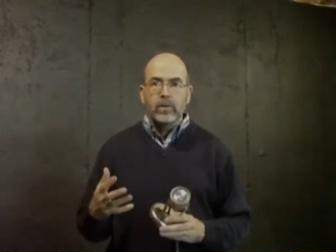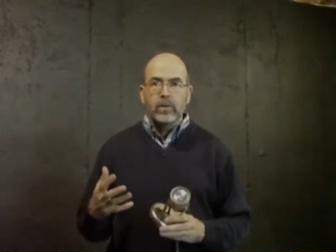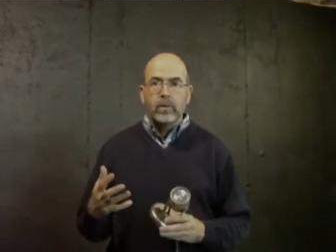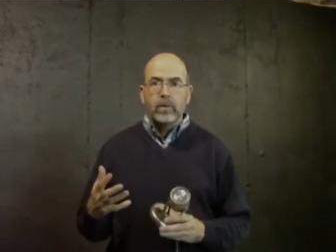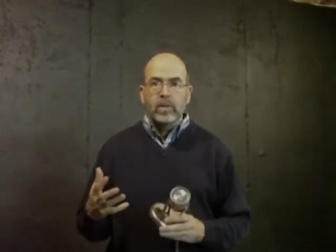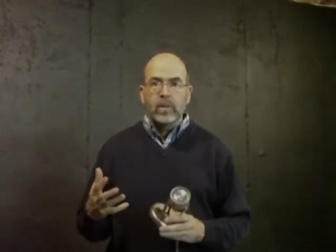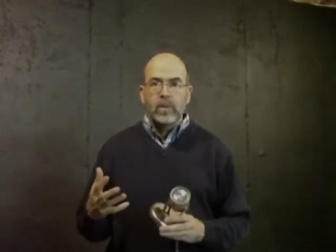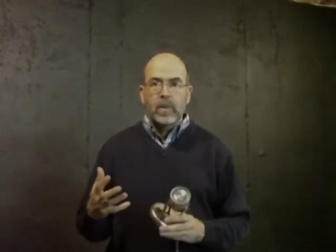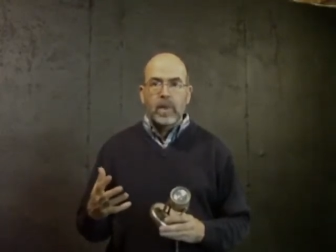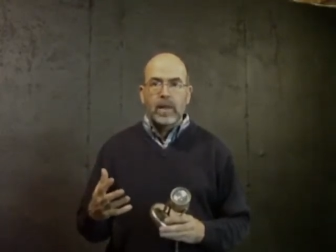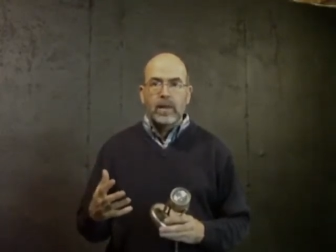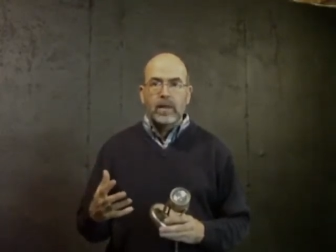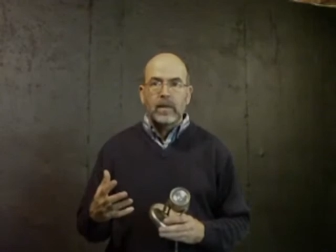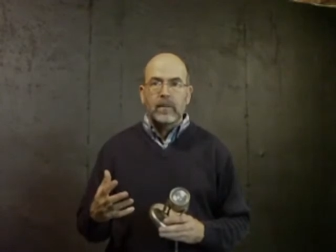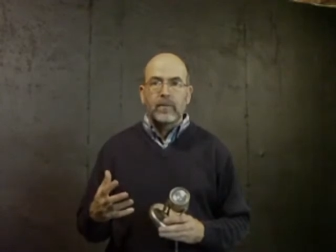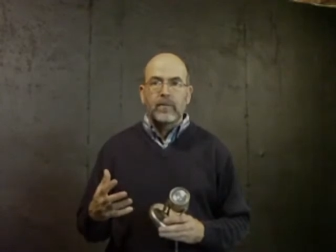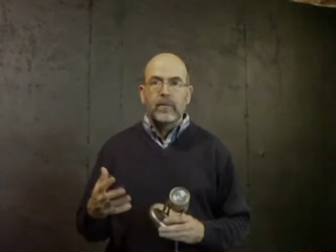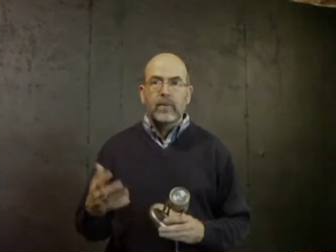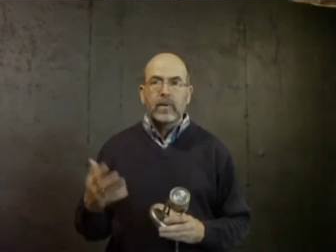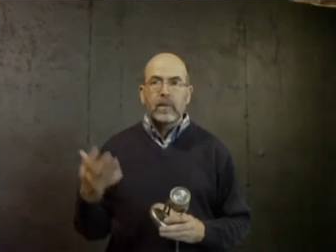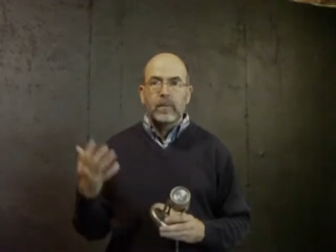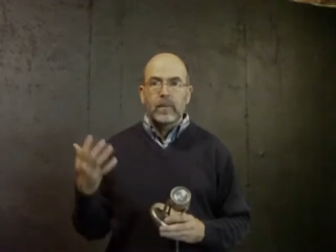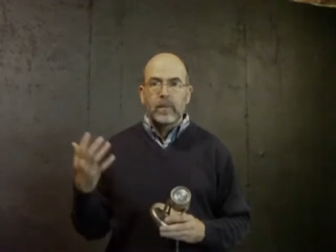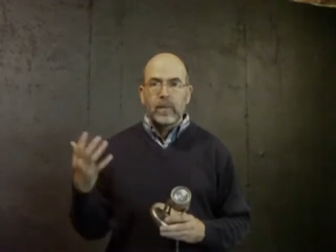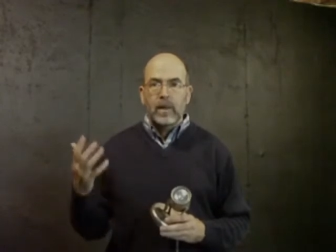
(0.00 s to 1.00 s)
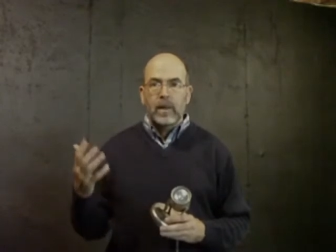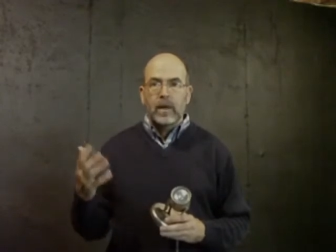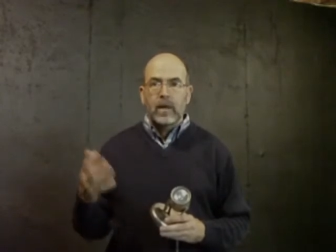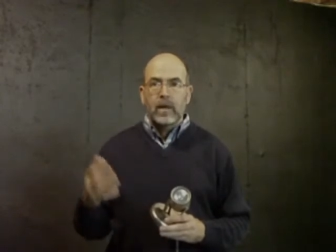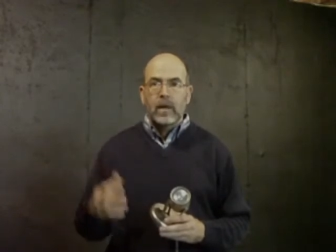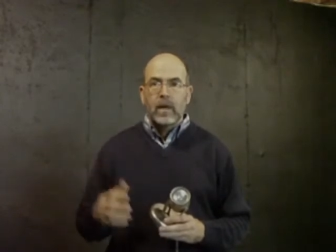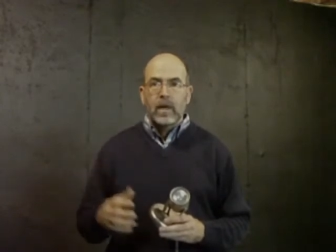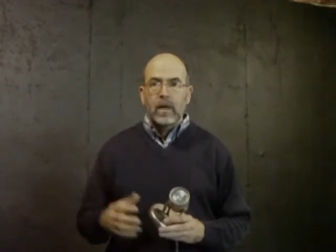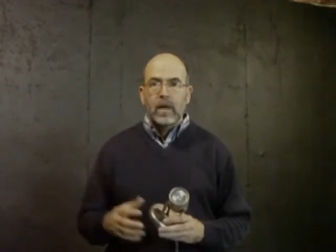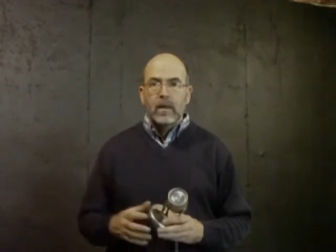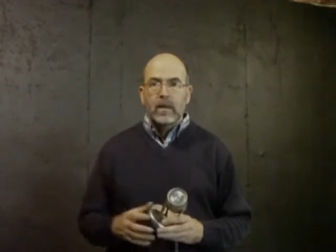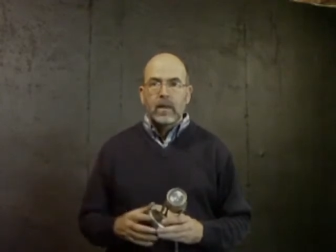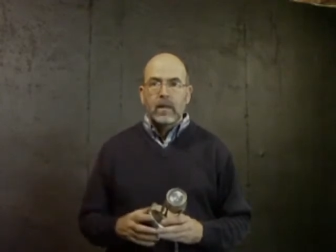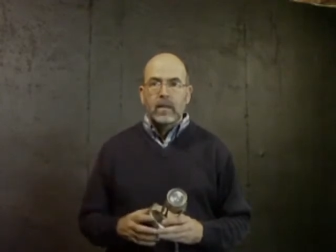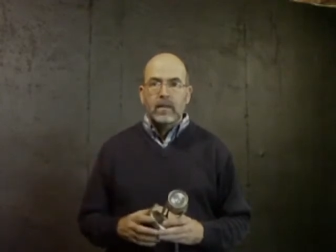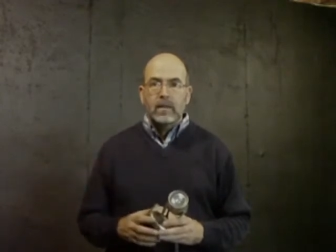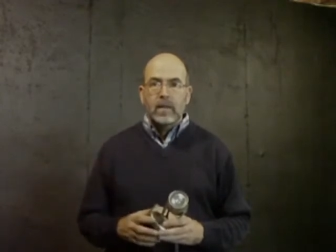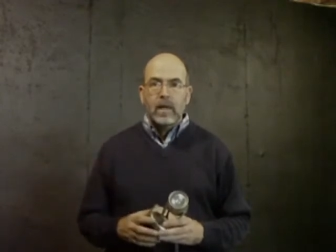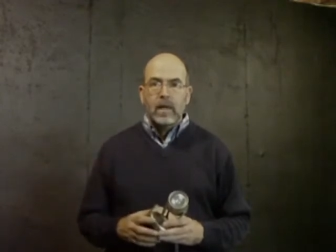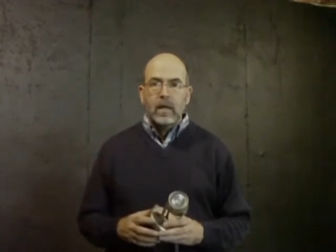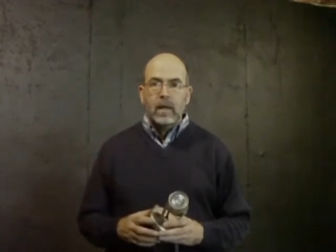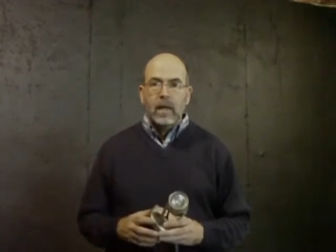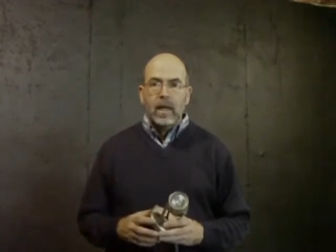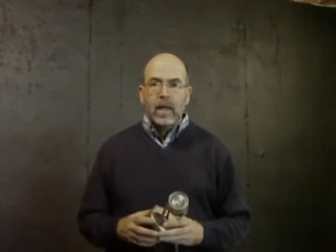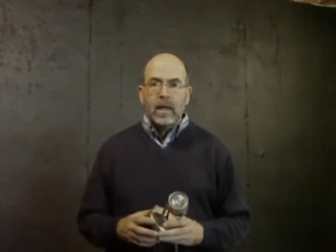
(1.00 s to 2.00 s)
suspend them from the, the
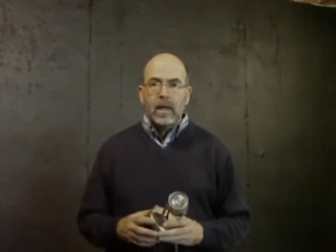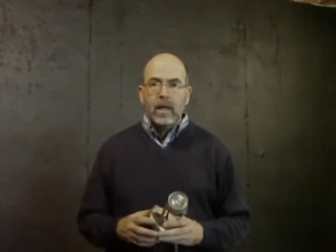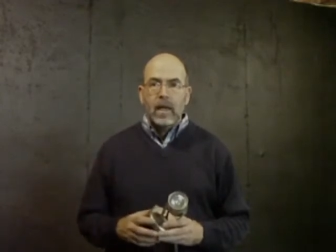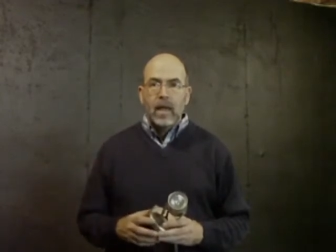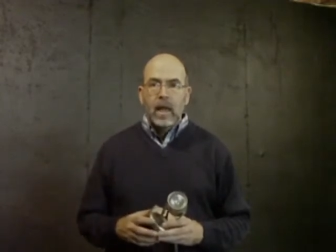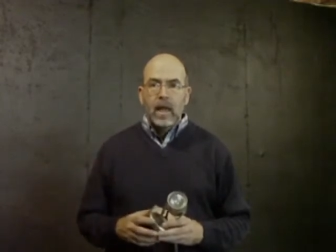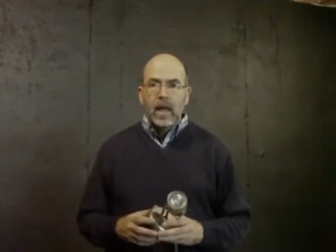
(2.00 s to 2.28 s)
ceiling,